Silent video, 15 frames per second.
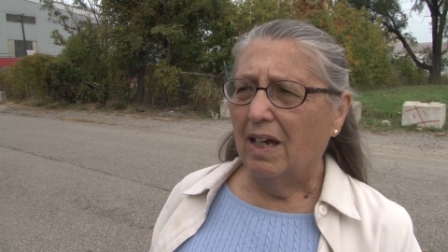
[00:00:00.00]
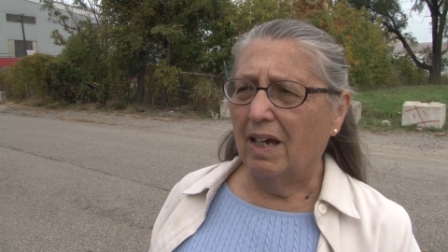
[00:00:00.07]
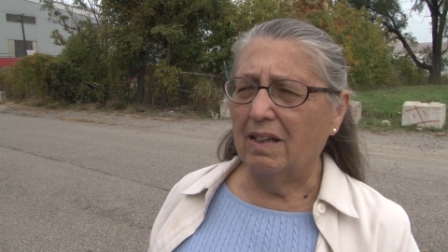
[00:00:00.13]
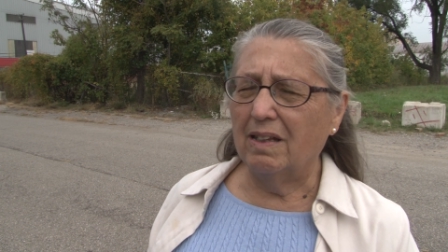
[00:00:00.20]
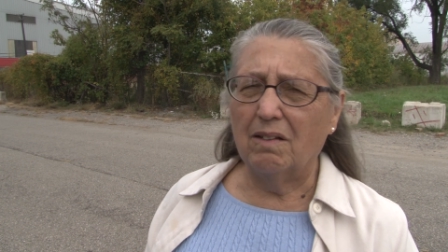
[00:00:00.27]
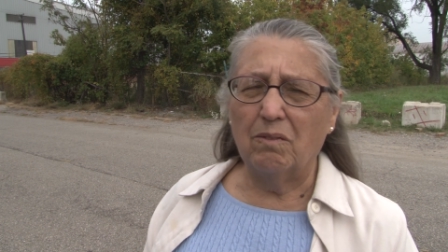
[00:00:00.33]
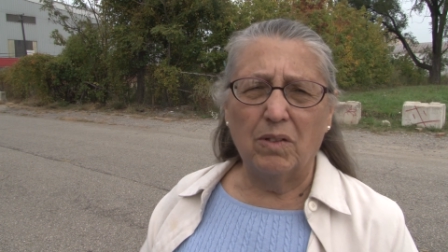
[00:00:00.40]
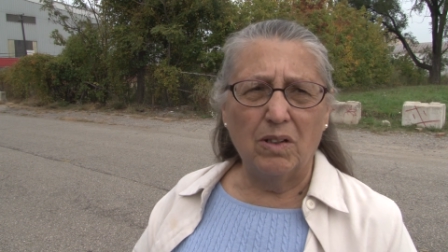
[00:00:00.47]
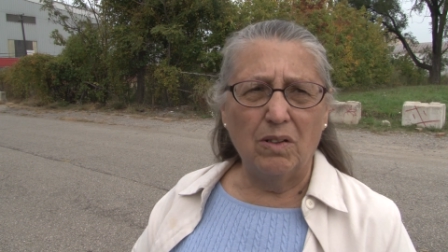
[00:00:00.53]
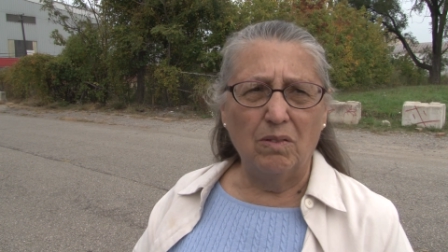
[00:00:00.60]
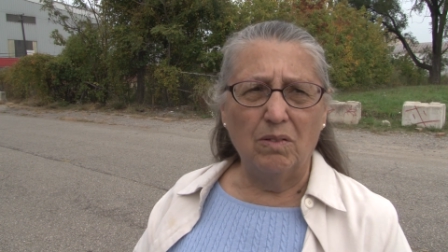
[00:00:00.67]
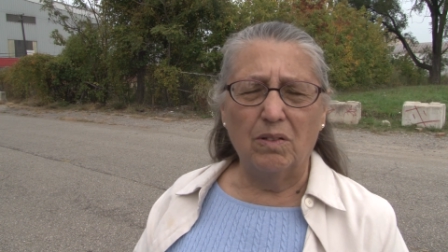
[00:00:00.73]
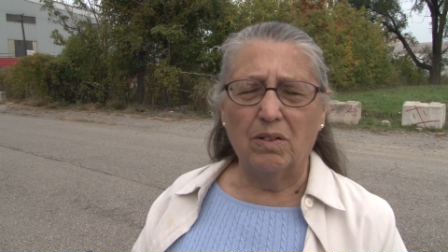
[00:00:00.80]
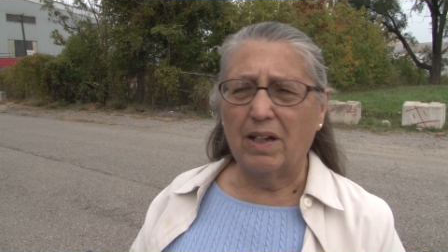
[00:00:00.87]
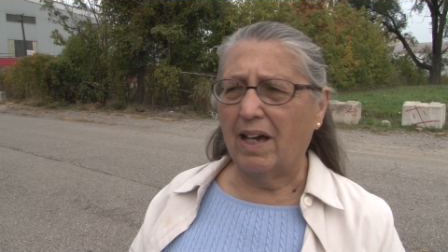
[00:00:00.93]
and that when you
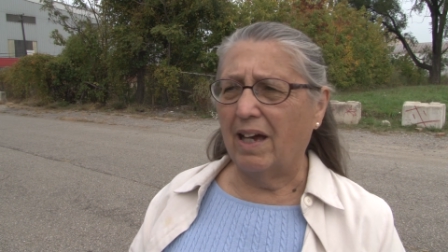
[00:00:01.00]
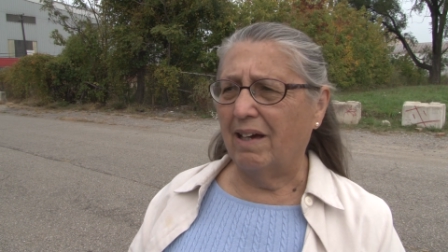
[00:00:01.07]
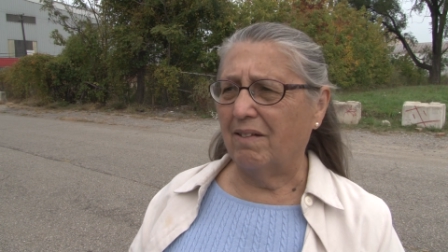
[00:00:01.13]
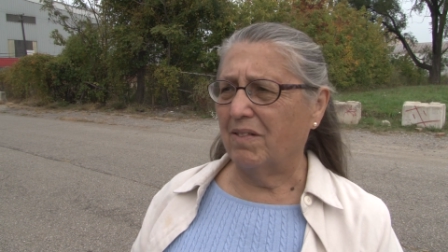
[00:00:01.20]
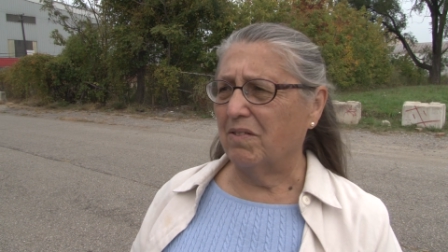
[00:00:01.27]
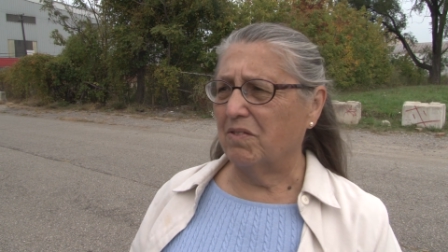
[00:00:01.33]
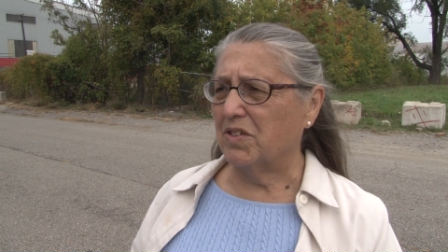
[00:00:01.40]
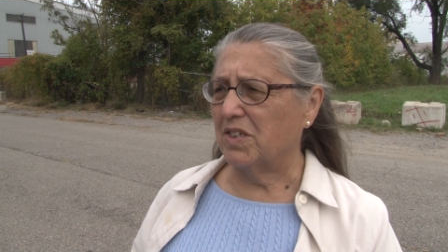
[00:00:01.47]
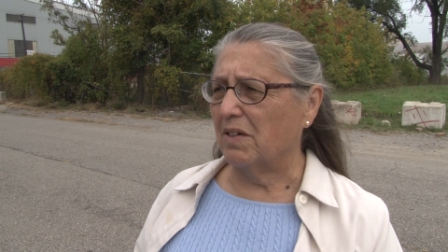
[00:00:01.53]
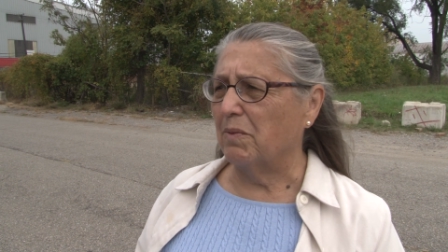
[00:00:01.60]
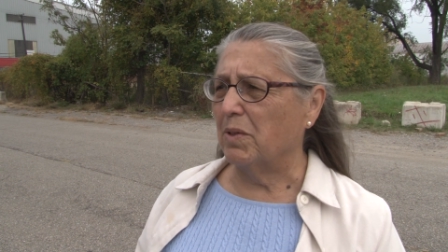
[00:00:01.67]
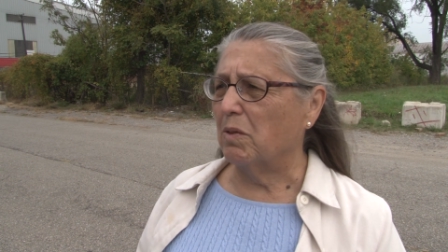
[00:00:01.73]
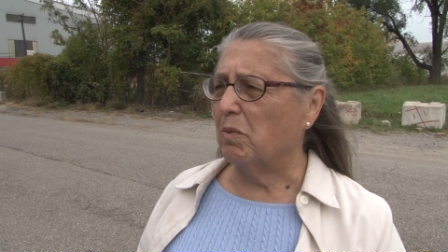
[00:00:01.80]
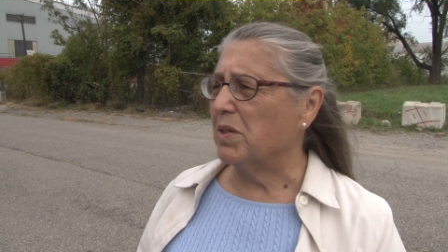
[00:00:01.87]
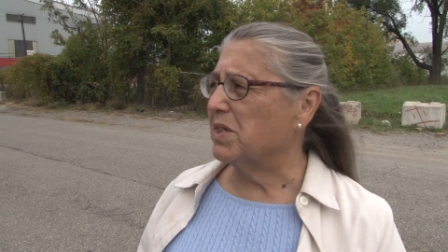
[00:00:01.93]
look at some
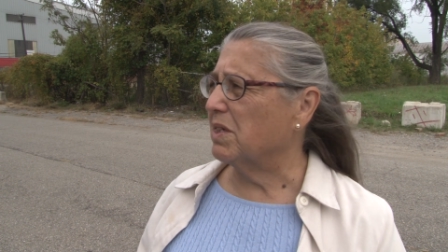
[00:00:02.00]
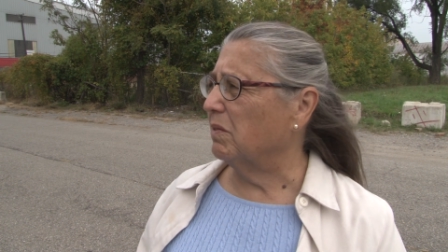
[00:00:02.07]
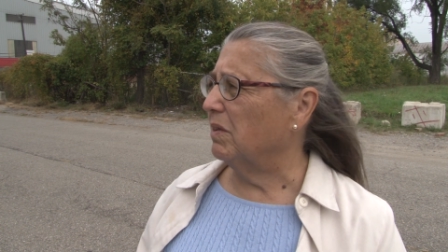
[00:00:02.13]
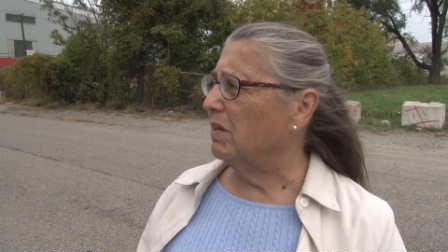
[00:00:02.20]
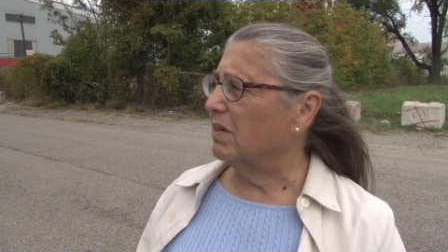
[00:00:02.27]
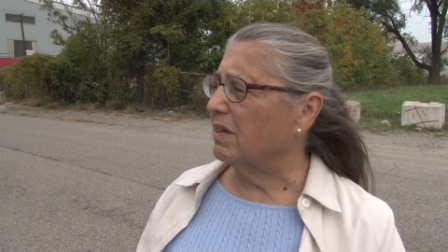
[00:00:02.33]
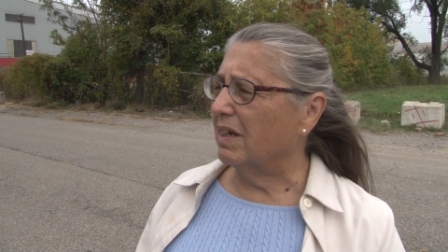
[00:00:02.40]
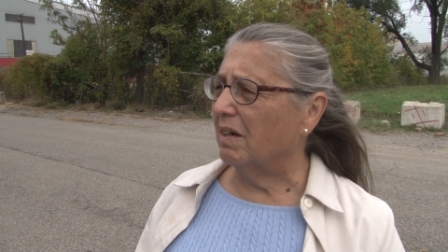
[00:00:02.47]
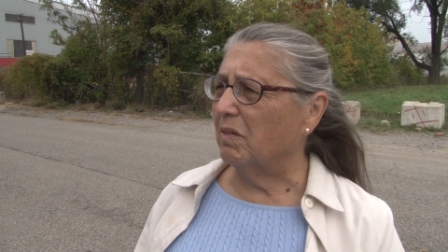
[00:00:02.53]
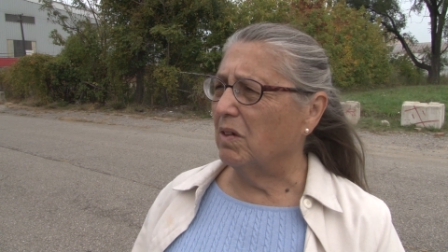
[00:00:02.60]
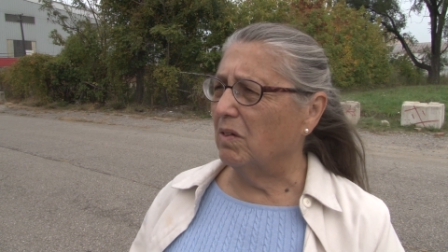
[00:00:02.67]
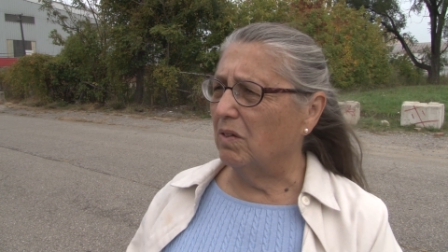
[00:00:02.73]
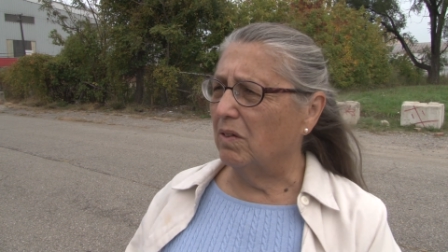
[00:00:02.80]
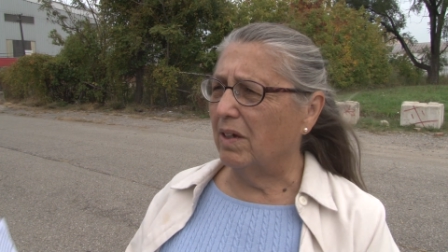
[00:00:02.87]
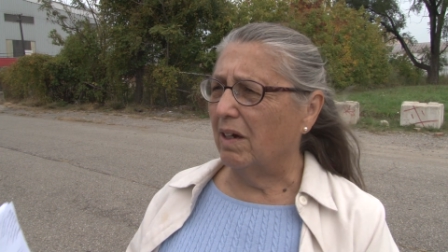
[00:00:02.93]
of the ones that we looked at, when
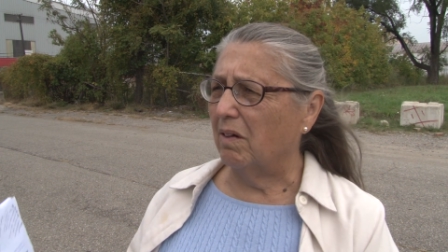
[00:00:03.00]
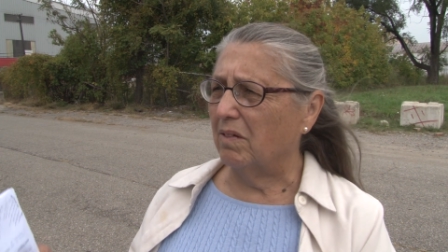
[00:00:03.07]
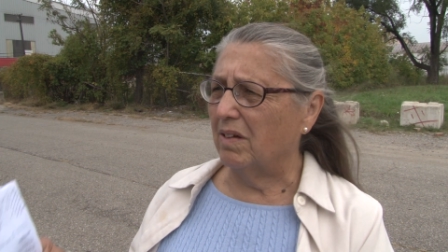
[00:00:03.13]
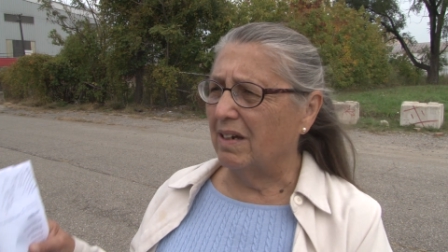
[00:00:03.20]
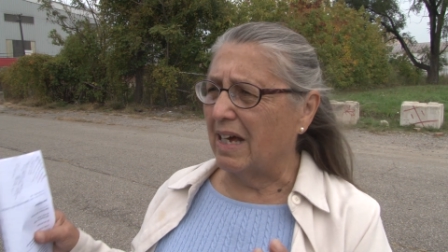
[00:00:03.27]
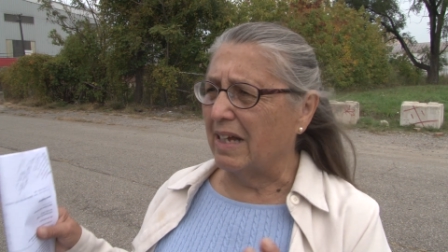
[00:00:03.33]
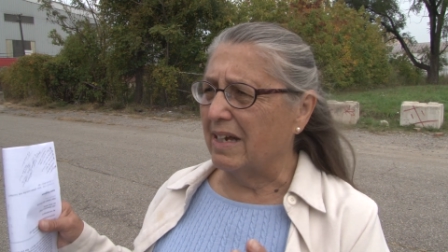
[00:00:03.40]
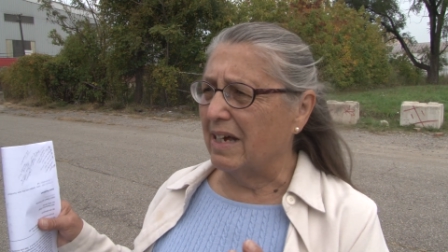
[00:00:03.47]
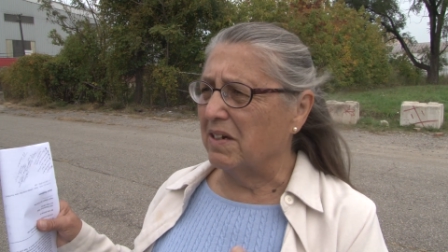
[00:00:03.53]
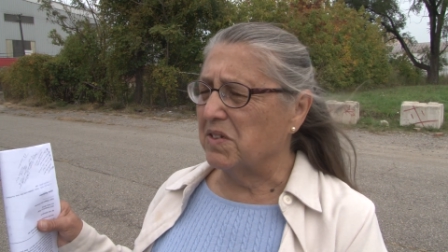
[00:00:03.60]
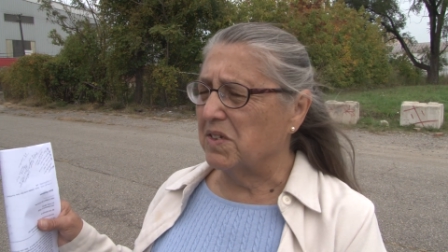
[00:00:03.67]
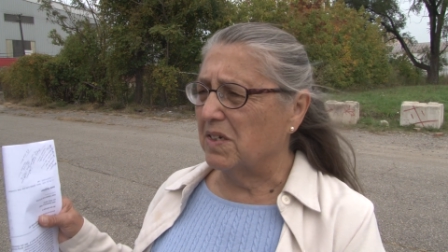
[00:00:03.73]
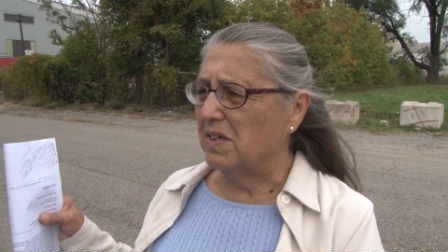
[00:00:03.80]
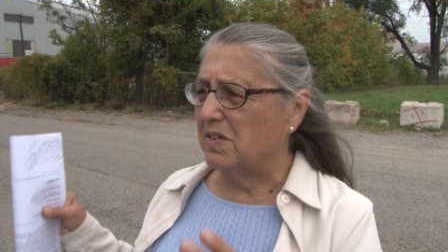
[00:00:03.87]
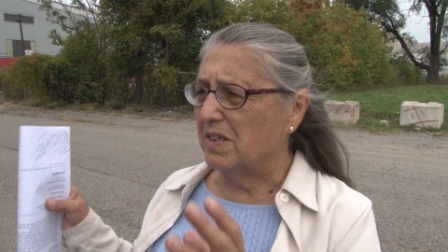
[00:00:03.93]
you look at
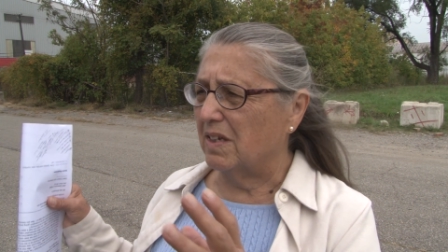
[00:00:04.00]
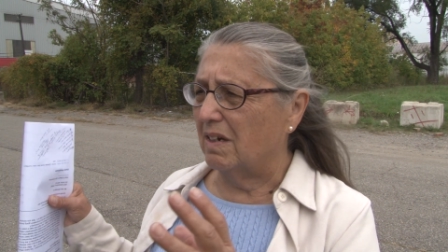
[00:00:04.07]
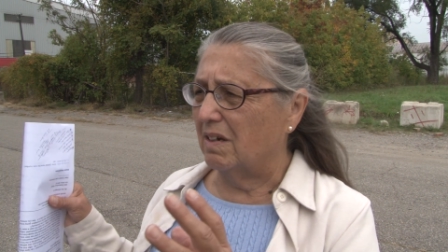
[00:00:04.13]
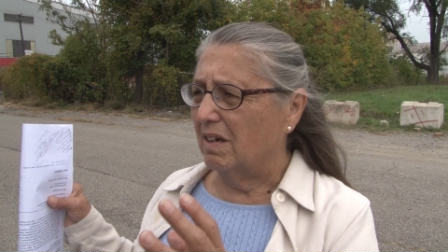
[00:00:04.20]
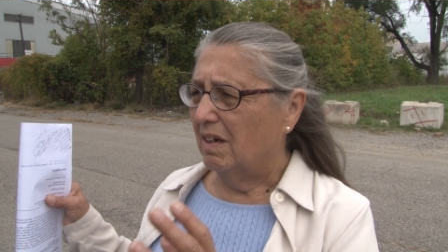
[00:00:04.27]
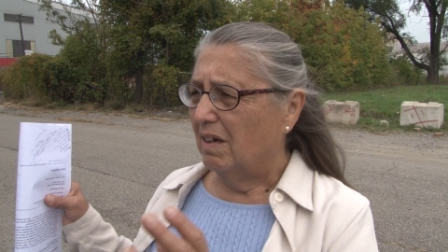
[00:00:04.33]
analyses that